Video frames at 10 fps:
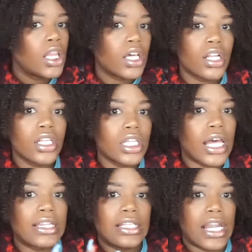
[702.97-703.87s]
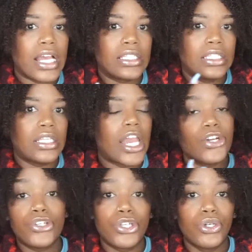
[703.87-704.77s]
literally like the next day
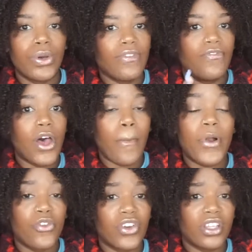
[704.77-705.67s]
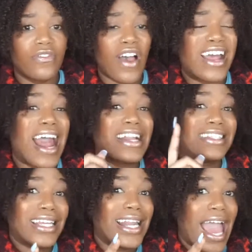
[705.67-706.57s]
or two, it felt perfectly fine. I
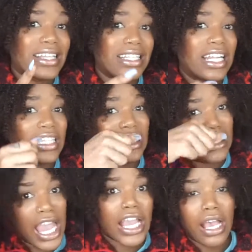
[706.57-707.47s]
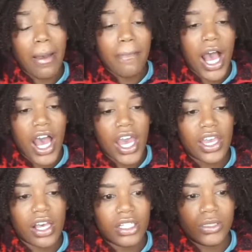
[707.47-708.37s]
did accidentally yank my